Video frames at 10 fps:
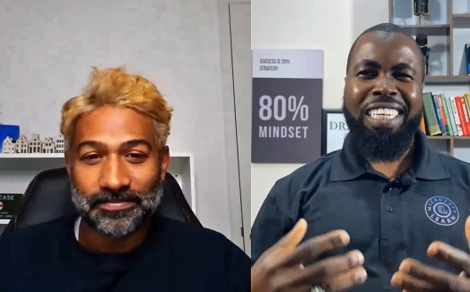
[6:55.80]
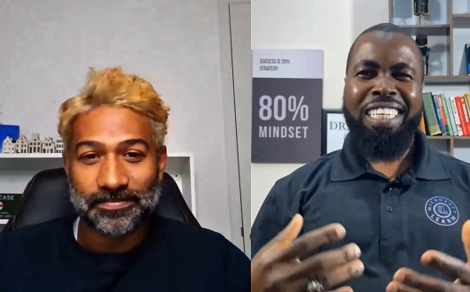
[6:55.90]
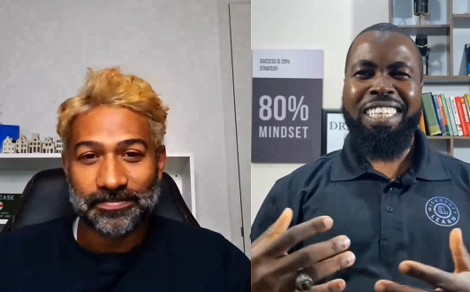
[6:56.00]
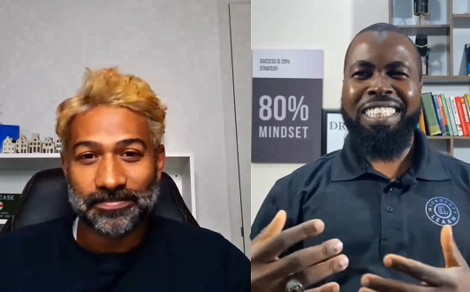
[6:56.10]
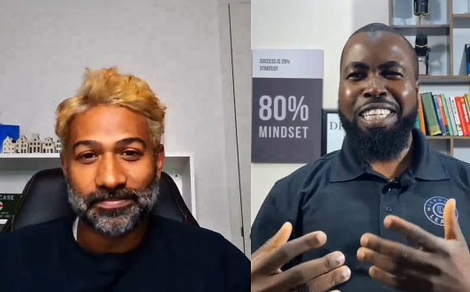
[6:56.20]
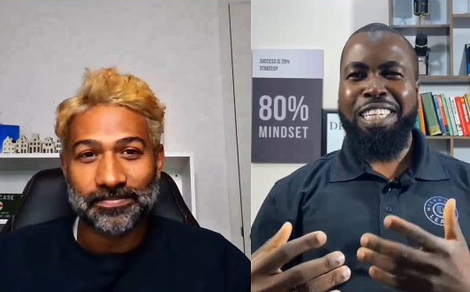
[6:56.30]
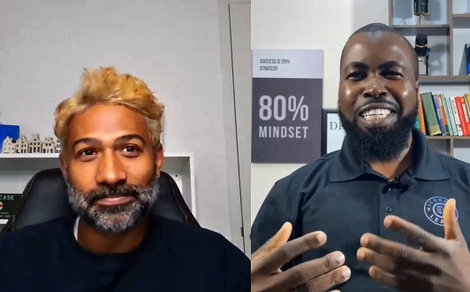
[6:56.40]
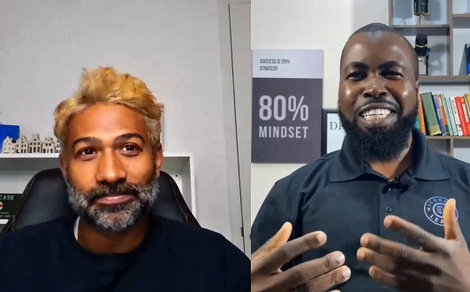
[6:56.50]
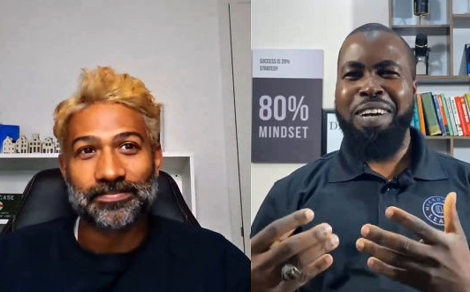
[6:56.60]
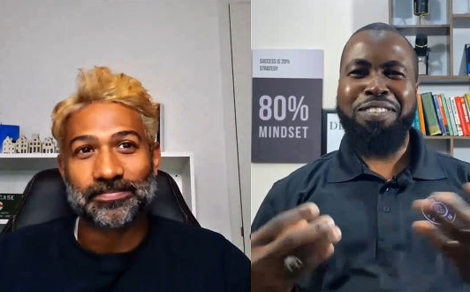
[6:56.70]
Speaker 1: is that
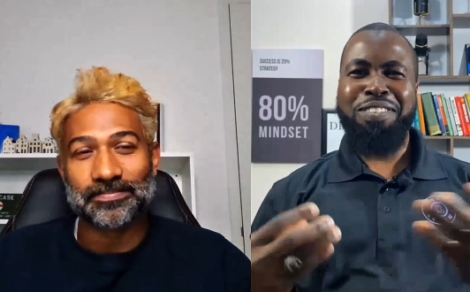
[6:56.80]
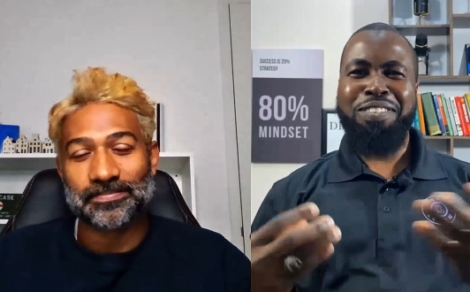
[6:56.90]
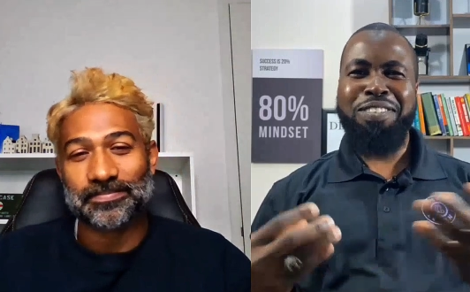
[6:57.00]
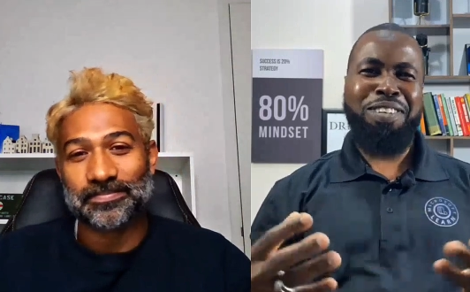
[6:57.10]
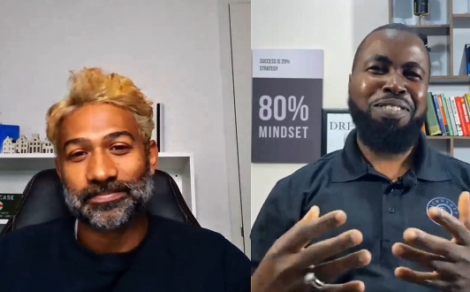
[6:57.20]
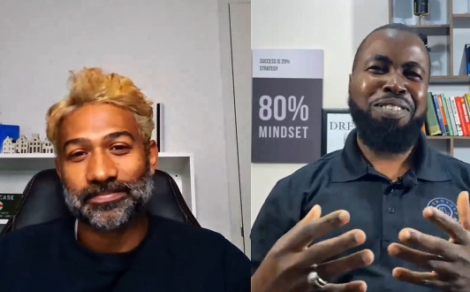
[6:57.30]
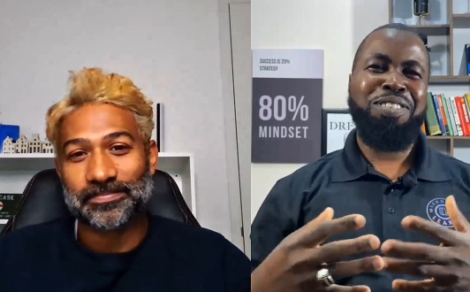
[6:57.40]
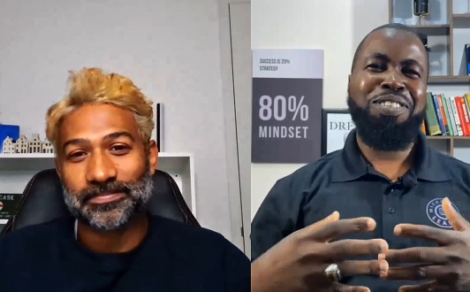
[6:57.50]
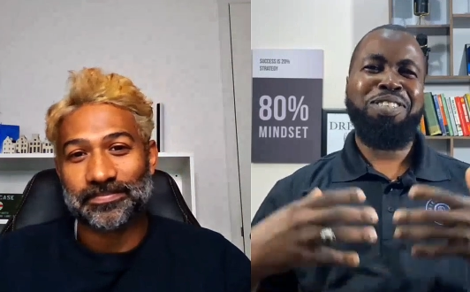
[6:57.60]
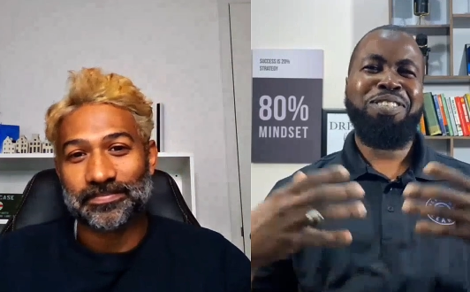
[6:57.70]
Microsoft don't
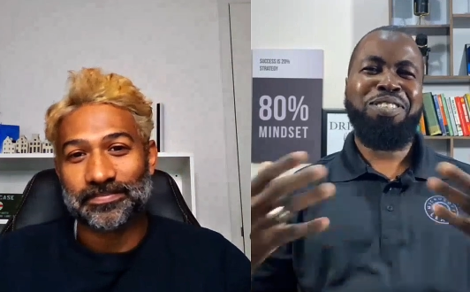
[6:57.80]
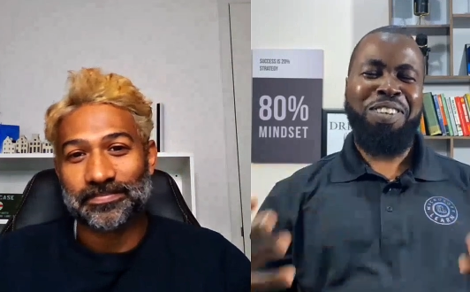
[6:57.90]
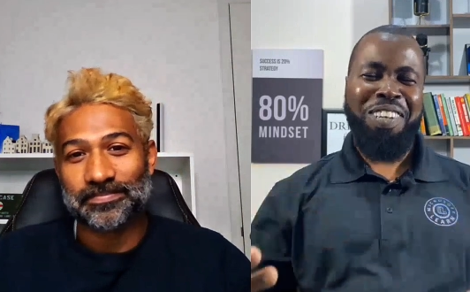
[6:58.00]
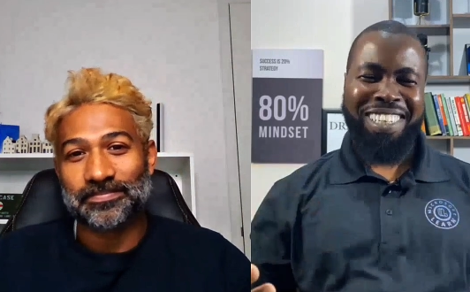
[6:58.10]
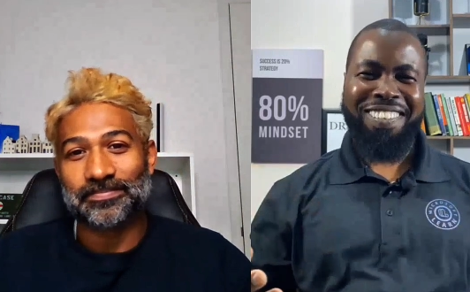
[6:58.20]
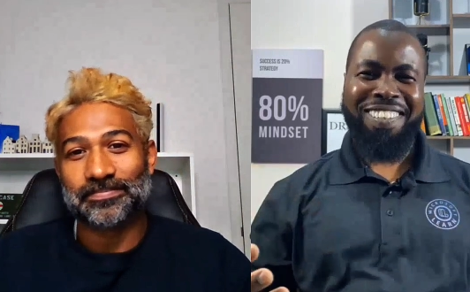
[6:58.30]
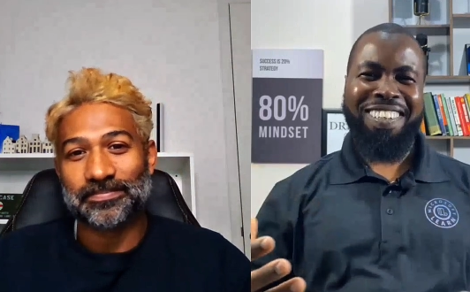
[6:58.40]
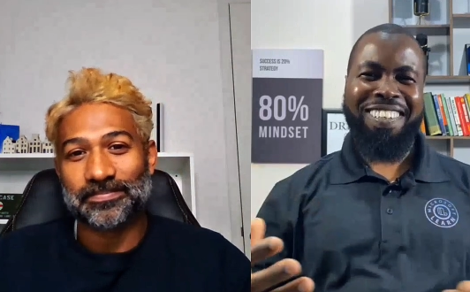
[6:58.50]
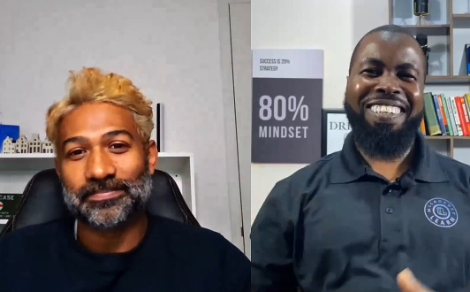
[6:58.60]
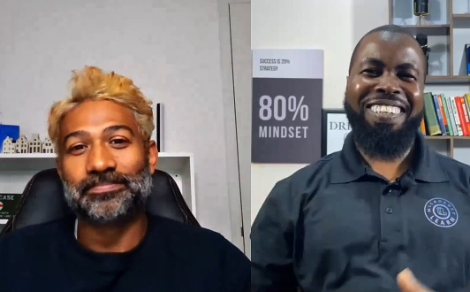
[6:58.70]
just talk the talk,
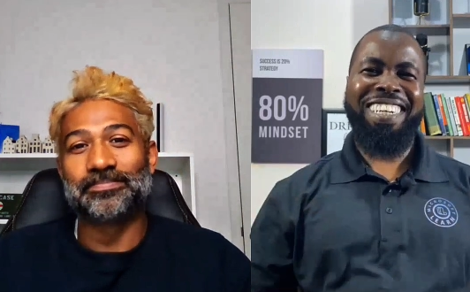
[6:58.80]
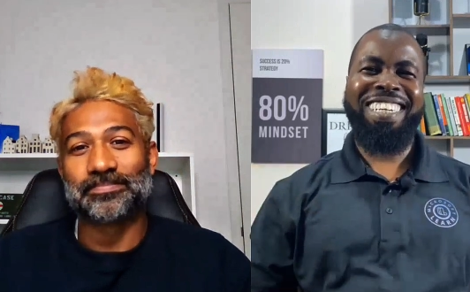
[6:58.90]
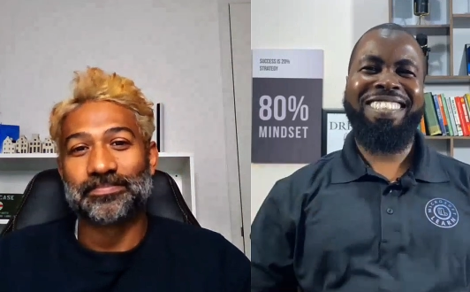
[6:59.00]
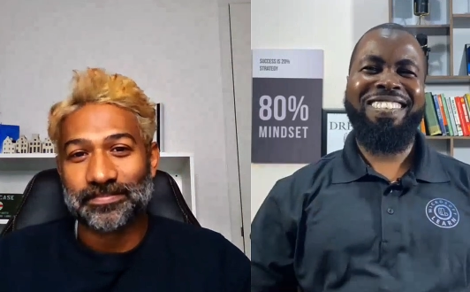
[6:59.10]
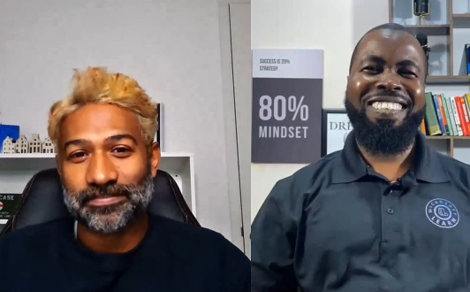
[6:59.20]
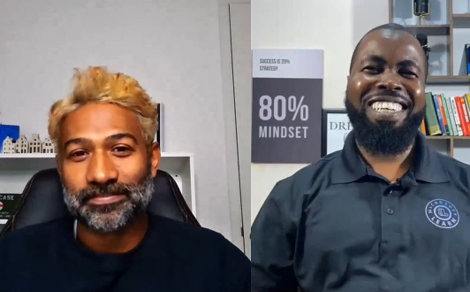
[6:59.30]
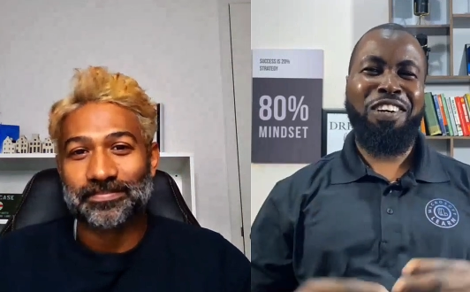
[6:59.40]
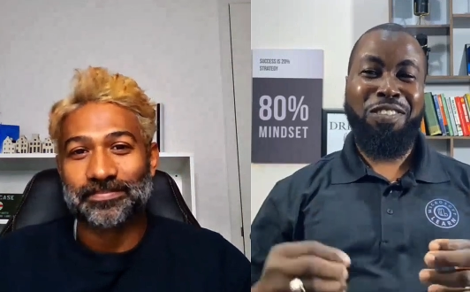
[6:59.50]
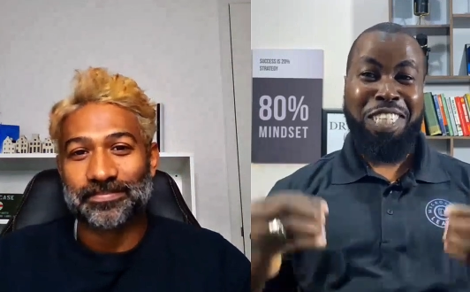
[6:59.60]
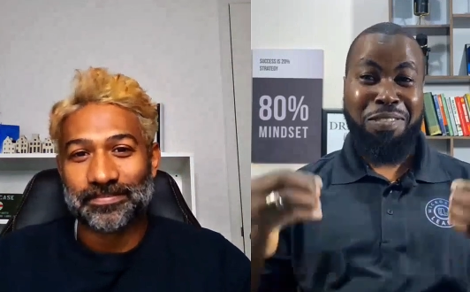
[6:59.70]
right? So they also
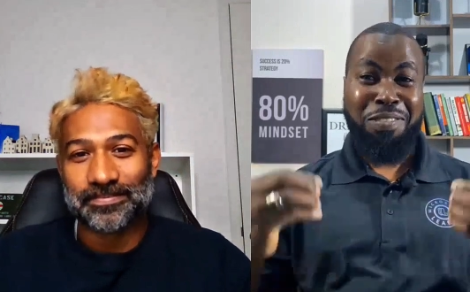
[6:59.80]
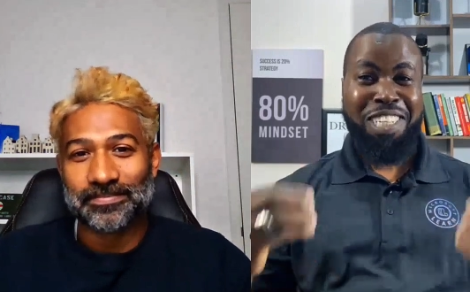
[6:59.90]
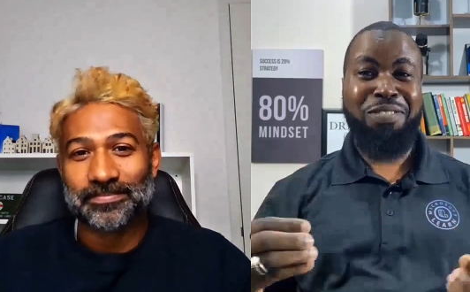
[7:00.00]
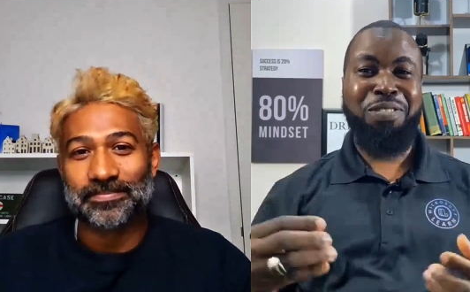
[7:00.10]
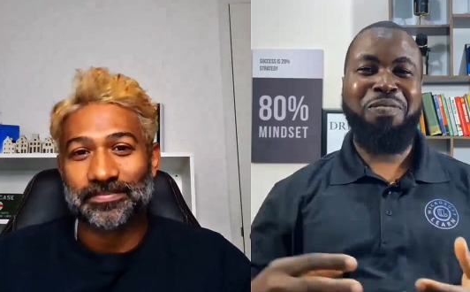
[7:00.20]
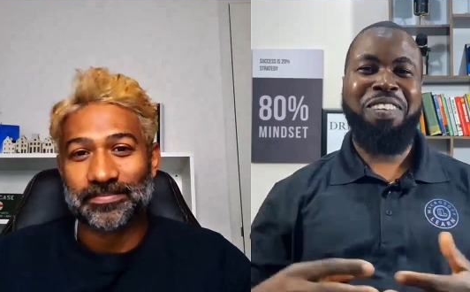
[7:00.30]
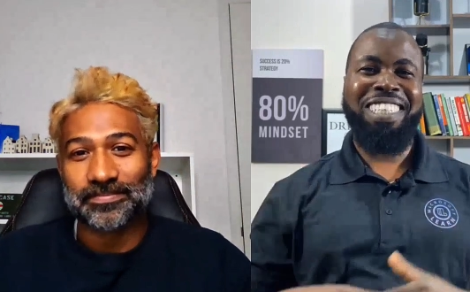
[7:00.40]
they believe so much